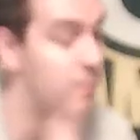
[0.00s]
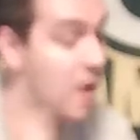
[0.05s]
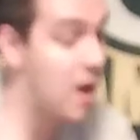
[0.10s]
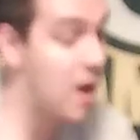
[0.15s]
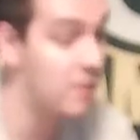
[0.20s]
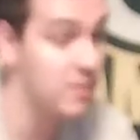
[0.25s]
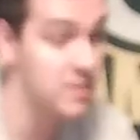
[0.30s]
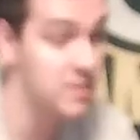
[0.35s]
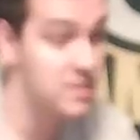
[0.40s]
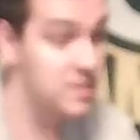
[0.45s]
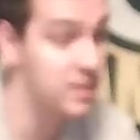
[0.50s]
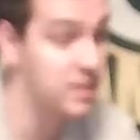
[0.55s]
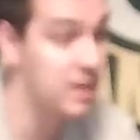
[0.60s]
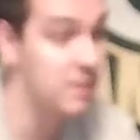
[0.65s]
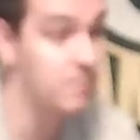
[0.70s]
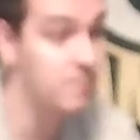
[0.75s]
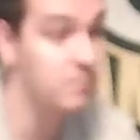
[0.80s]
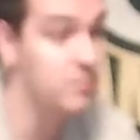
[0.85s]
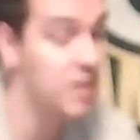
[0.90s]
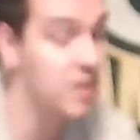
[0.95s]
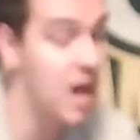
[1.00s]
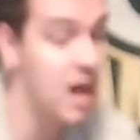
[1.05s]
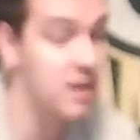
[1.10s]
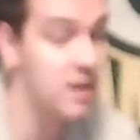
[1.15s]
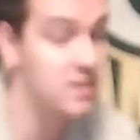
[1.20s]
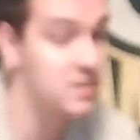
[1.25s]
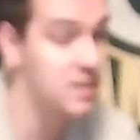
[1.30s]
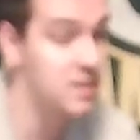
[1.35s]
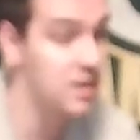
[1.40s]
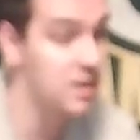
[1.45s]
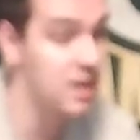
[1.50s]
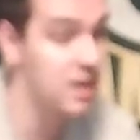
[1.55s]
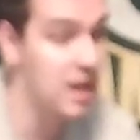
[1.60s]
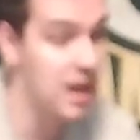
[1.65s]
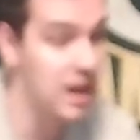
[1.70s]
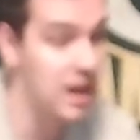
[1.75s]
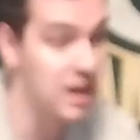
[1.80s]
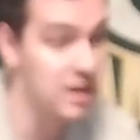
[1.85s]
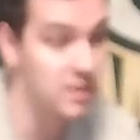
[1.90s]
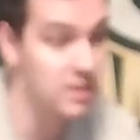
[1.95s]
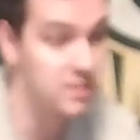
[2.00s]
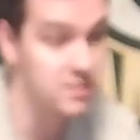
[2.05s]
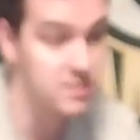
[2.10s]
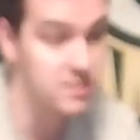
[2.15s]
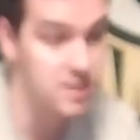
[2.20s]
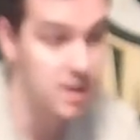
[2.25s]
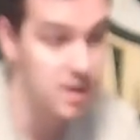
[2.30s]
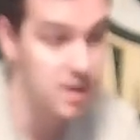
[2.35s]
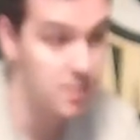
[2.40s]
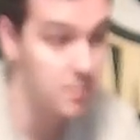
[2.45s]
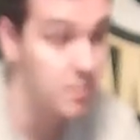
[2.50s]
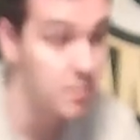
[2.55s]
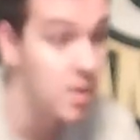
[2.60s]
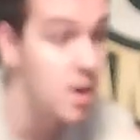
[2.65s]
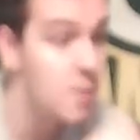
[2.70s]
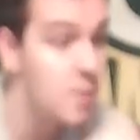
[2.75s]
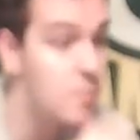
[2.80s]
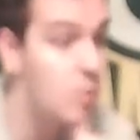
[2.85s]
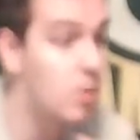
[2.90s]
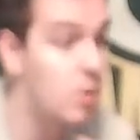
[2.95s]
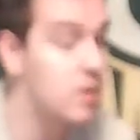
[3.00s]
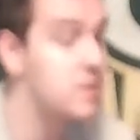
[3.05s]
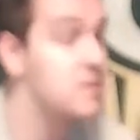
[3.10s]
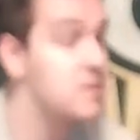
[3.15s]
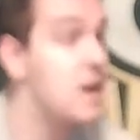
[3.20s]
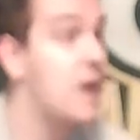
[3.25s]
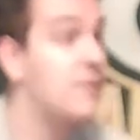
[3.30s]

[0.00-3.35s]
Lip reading: Obviously, Connaughton and Portis,